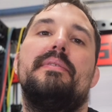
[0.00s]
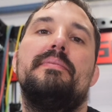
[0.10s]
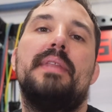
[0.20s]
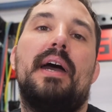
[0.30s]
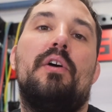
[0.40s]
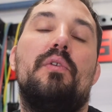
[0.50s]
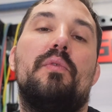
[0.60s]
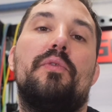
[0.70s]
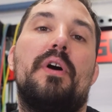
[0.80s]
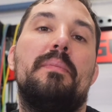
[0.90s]
Now,
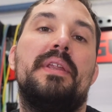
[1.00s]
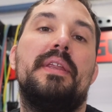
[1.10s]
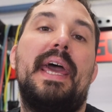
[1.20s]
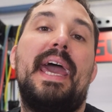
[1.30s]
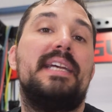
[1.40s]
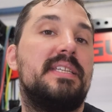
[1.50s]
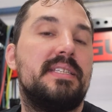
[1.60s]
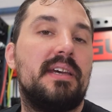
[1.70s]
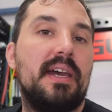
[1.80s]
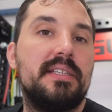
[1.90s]
from an
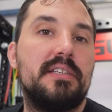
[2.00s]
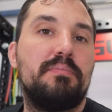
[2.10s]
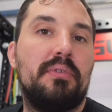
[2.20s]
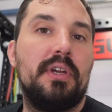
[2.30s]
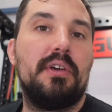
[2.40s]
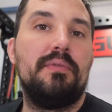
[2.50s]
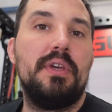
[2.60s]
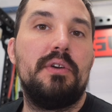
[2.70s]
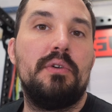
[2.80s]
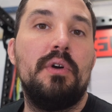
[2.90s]
exercises point of
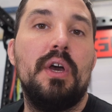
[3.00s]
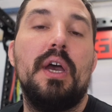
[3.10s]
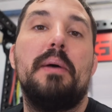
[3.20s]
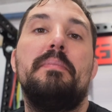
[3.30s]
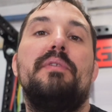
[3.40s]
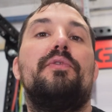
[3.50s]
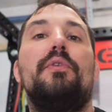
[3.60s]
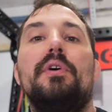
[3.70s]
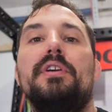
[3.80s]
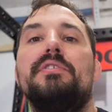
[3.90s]
view,
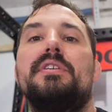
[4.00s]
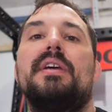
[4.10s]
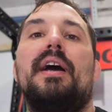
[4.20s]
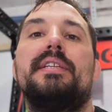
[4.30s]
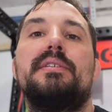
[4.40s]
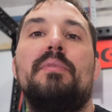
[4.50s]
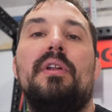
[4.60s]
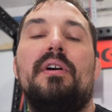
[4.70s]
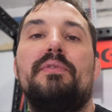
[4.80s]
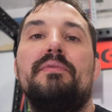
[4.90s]
before you start
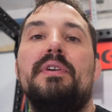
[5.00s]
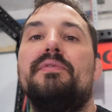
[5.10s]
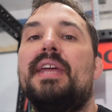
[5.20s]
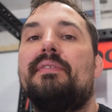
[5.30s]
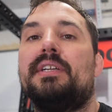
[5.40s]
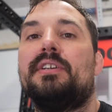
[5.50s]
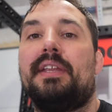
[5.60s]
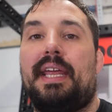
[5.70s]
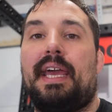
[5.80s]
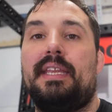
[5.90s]
Smolov, if you've never
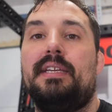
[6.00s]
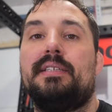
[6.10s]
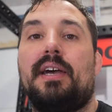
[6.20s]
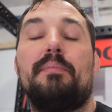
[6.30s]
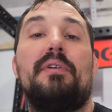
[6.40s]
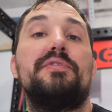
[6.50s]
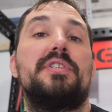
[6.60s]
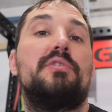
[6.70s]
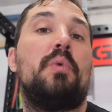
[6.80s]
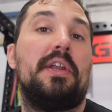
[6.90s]
done any type of
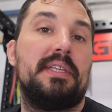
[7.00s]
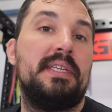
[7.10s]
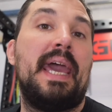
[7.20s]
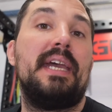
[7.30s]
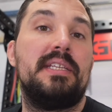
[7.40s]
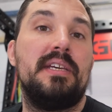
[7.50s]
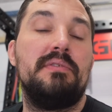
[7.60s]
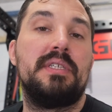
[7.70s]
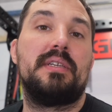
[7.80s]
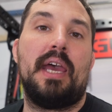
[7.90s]
squat
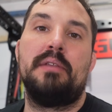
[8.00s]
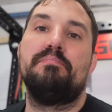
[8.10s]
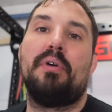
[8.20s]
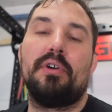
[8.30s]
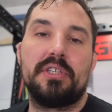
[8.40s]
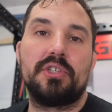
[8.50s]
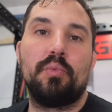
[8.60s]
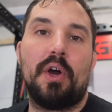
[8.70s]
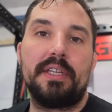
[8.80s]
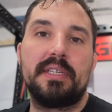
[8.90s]
negatives and box
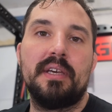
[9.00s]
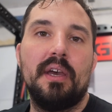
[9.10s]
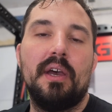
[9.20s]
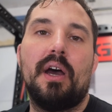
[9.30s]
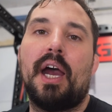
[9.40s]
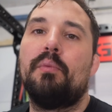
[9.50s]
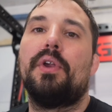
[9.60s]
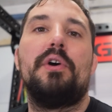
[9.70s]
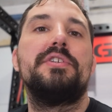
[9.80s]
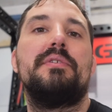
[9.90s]
squats, I would
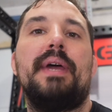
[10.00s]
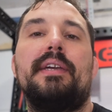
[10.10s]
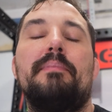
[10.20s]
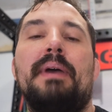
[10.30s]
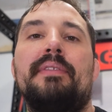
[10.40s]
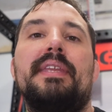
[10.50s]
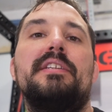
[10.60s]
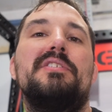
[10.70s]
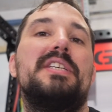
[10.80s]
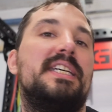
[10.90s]
also recommend that
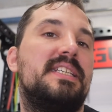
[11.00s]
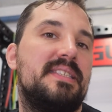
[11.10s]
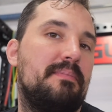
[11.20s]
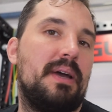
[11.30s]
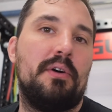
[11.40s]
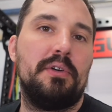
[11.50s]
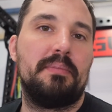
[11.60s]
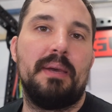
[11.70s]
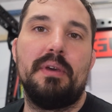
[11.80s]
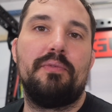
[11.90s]
you test them out
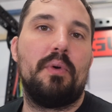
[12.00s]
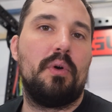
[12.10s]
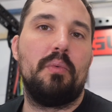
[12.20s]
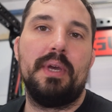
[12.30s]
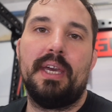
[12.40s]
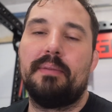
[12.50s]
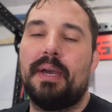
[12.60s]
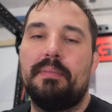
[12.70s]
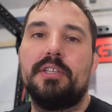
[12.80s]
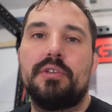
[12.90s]
maybe for a week,
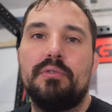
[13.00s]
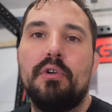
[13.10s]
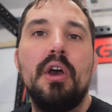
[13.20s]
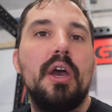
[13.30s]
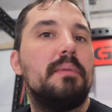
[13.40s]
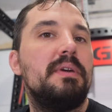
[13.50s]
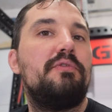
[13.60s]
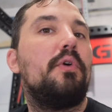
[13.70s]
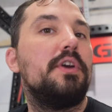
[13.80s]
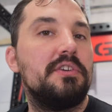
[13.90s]
maybe two,
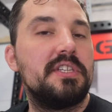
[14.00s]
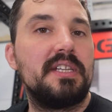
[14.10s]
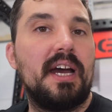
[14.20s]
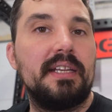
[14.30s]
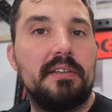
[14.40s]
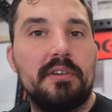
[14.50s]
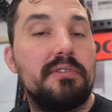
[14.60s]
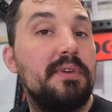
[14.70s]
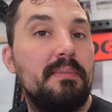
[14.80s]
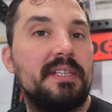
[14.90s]
before you start your
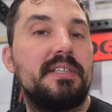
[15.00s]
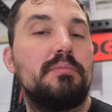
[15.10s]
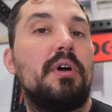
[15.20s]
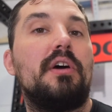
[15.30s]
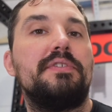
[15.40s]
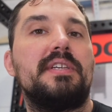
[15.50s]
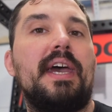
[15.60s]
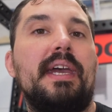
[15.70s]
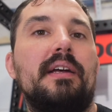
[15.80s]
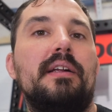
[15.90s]
3-month Smolov
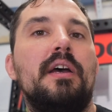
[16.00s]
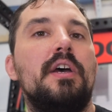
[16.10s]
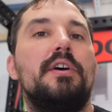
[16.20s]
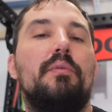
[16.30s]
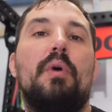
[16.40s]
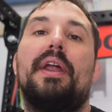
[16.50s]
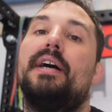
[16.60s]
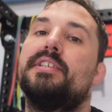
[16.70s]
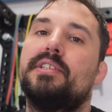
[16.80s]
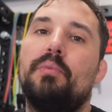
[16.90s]
cycle. What are
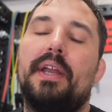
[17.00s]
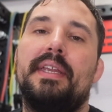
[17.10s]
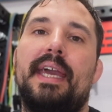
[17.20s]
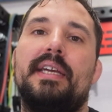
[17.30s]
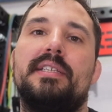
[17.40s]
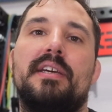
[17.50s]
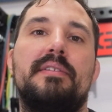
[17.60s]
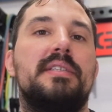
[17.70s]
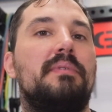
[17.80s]
squat negatives?